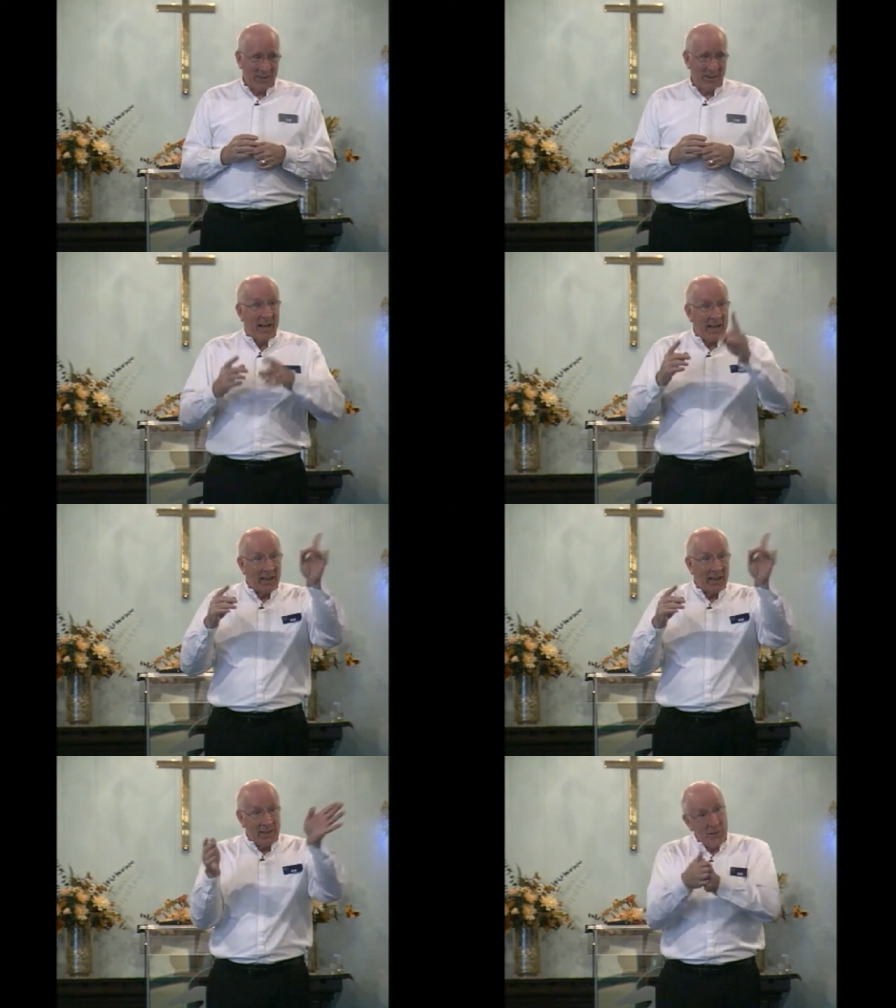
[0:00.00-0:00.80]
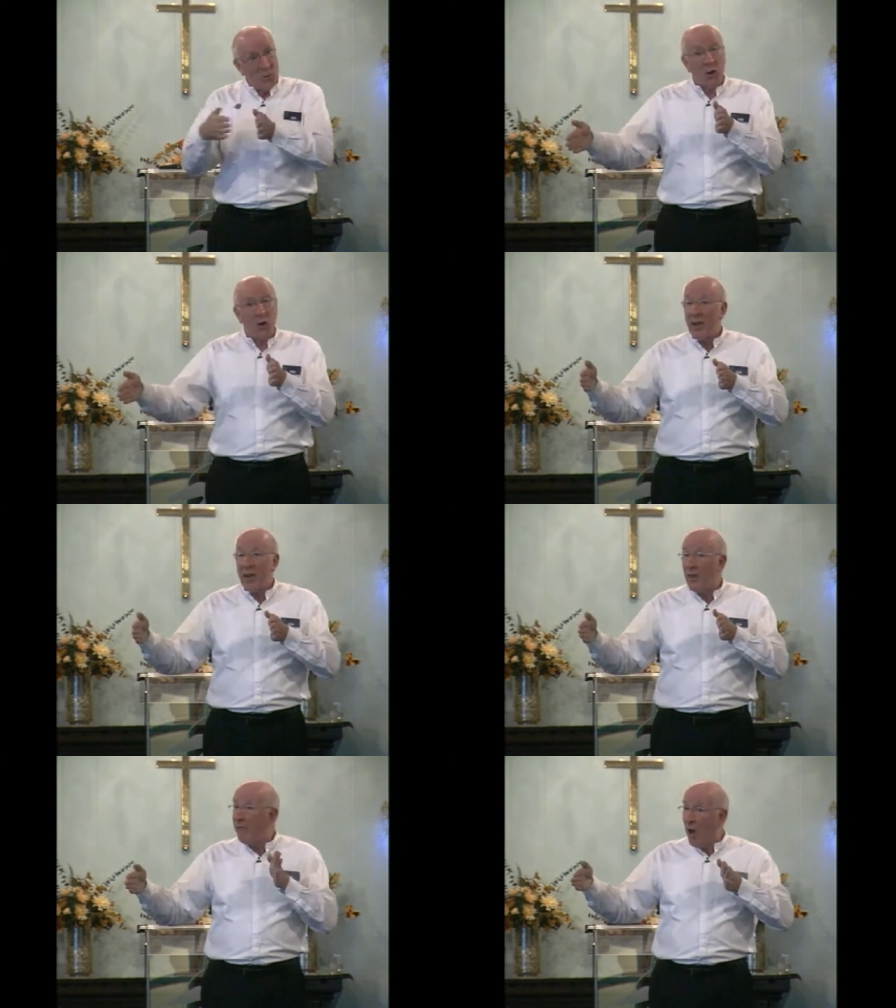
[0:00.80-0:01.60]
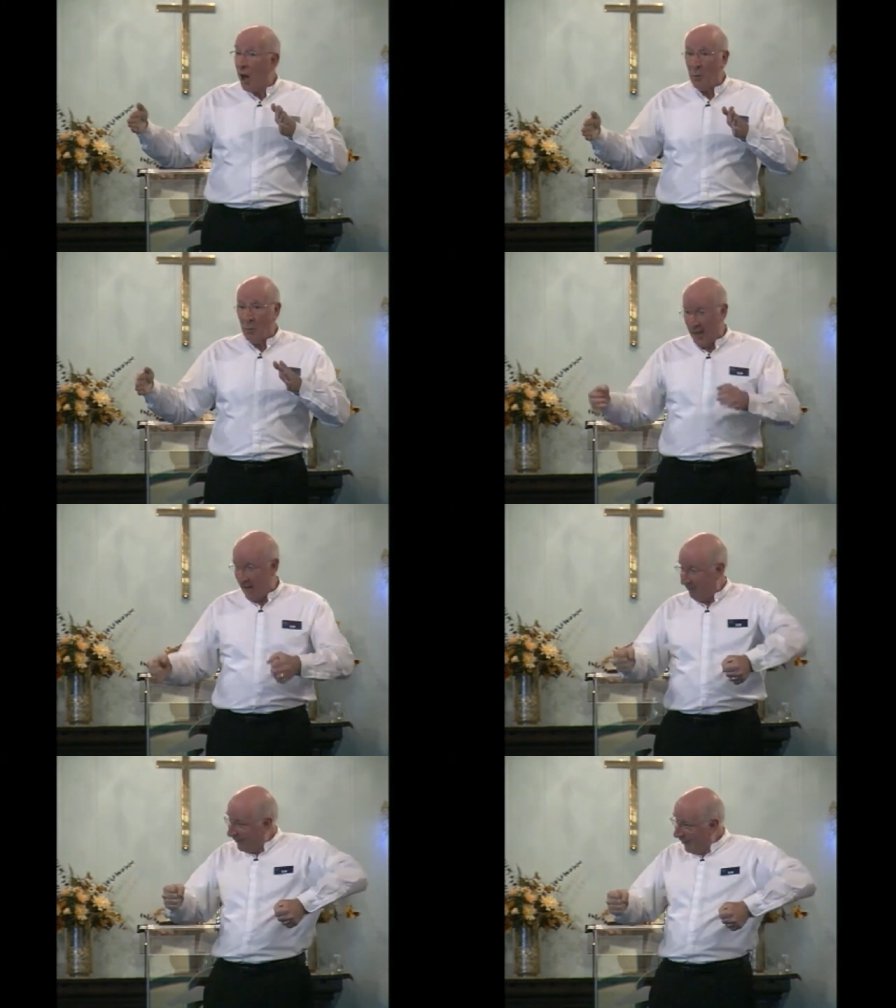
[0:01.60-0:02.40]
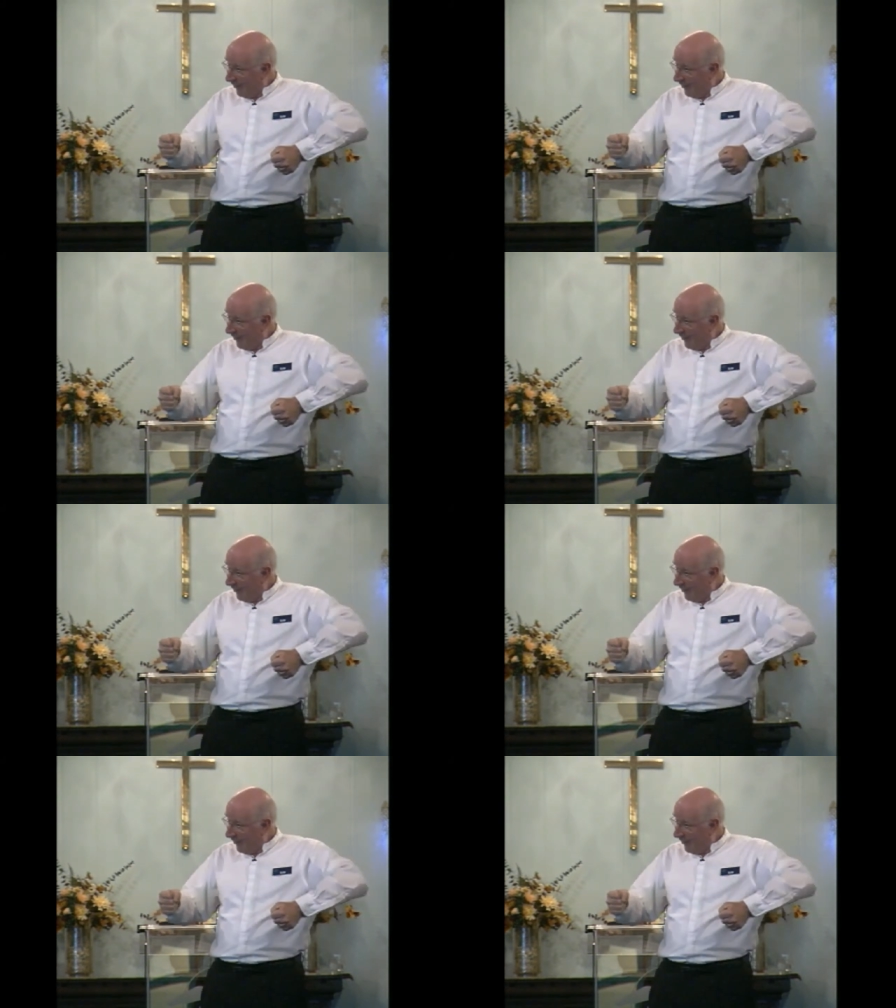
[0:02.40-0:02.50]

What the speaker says: And I'd like this to occur in the following way.